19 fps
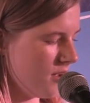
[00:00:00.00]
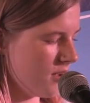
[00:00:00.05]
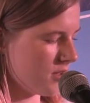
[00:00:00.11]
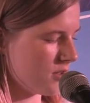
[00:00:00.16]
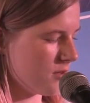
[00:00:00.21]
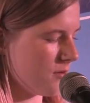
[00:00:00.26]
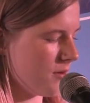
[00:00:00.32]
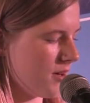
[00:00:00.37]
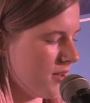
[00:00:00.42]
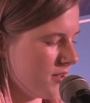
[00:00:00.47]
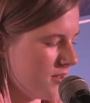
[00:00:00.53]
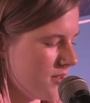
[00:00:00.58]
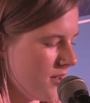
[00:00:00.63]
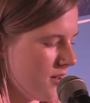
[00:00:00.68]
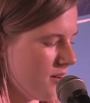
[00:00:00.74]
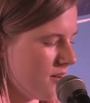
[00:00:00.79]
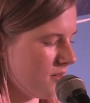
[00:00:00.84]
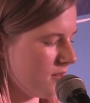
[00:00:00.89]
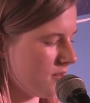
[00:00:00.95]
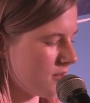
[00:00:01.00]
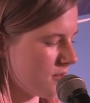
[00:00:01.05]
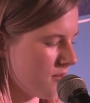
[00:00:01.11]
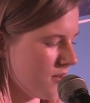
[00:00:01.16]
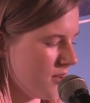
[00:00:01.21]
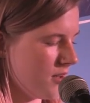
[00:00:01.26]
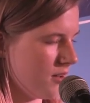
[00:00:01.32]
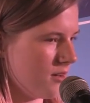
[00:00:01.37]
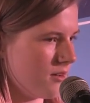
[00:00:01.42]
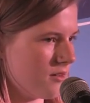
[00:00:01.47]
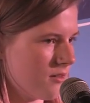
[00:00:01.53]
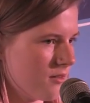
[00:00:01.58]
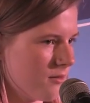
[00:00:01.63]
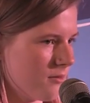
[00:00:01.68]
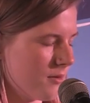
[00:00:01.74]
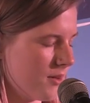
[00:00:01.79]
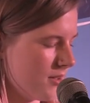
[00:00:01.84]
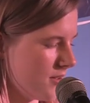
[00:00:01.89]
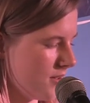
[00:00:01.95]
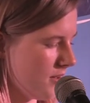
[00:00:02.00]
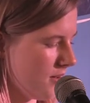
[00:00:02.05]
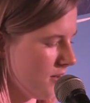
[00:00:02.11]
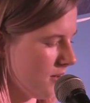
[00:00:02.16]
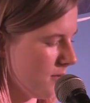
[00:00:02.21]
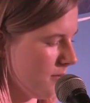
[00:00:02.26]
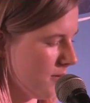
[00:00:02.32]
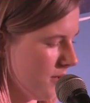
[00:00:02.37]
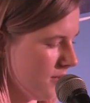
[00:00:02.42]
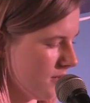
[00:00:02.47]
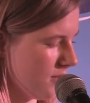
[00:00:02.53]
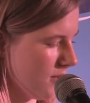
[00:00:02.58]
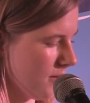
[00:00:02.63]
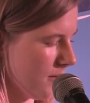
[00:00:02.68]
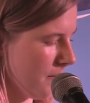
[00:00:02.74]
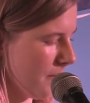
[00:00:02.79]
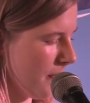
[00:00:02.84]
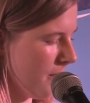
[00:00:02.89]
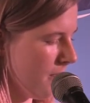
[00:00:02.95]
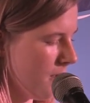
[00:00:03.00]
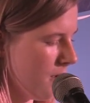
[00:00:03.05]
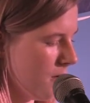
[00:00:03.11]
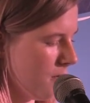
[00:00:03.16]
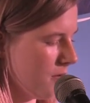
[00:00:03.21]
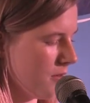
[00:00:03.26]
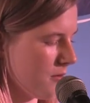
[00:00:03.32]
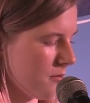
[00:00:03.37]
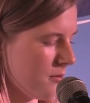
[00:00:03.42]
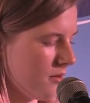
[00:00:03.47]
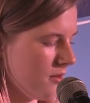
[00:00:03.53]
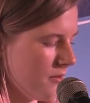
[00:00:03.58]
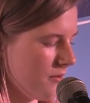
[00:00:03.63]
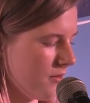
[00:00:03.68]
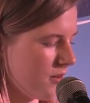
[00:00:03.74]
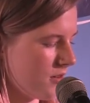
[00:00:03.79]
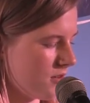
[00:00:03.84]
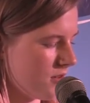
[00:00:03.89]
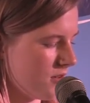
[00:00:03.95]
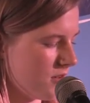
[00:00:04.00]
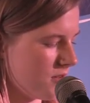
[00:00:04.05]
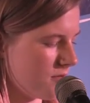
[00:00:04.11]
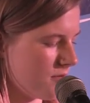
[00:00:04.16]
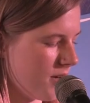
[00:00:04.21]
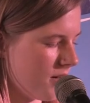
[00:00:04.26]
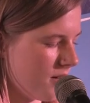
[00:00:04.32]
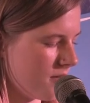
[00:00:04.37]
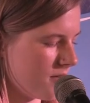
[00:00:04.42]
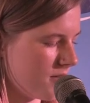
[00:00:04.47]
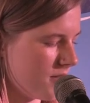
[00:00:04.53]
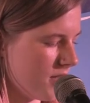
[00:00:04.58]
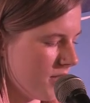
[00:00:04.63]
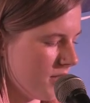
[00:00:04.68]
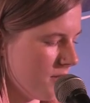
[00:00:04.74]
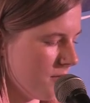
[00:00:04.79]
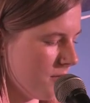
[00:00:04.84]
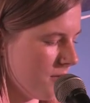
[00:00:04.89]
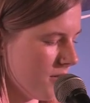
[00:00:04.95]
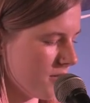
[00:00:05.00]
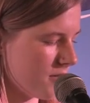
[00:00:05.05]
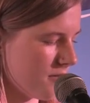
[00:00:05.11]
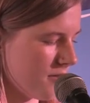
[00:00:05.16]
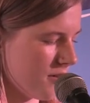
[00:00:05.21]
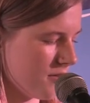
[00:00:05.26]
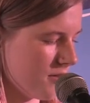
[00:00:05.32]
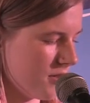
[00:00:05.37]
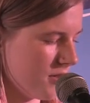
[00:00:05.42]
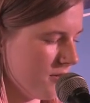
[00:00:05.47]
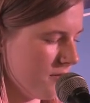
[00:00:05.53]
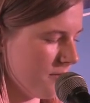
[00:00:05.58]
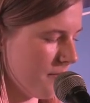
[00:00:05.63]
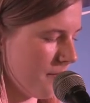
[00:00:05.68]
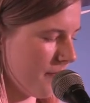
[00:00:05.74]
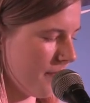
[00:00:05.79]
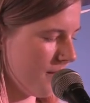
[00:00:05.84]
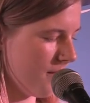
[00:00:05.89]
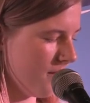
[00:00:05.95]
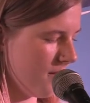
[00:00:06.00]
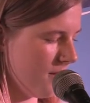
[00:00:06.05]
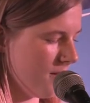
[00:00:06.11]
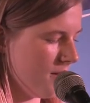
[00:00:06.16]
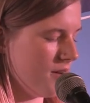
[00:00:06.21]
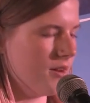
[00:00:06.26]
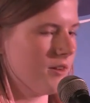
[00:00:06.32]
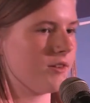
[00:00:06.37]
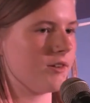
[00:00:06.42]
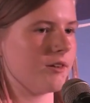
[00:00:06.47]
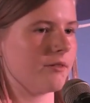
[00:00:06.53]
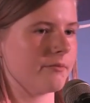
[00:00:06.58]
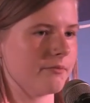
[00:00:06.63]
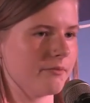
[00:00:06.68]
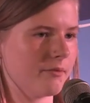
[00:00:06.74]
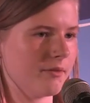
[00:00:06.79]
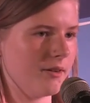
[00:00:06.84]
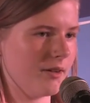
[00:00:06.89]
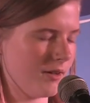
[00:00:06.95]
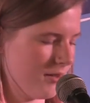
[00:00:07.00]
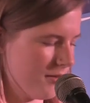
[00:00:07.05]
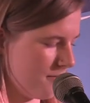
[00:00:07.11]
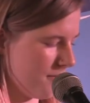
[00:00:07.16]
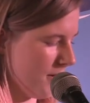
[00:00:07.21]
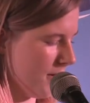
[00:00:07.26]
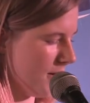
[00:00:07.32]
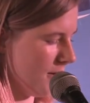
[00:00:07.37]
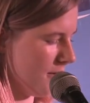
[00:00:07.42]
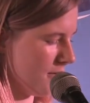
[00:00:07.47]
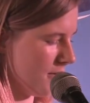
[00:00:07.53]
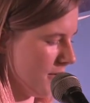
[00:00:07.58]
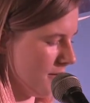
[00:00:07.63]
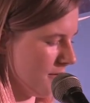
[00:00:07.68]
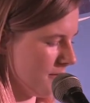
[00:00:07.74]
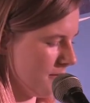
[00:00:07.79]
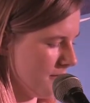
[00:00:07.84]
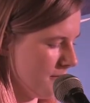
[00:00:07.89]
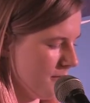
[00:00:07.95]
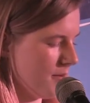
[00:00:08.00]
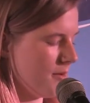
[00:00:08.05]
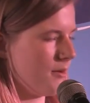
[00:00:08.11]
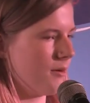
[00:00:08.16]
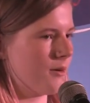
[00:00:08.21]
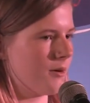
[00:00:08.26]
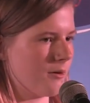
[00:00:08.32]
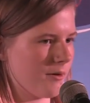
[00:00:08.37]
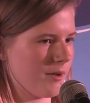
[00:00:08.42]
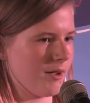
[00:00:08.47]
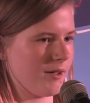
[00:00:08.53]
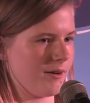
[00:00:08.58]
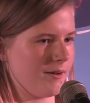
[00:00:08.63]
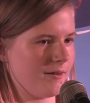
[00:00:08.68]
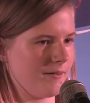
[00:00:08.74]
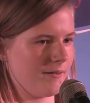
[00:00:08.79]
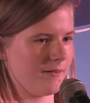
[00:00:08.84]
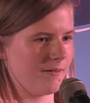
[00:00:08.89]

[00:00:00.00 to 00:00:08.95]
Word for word: So why stare at a screen? Why stare at a painting? When the real version is right outside the walls around you. Nature, it's right out there. Go get it.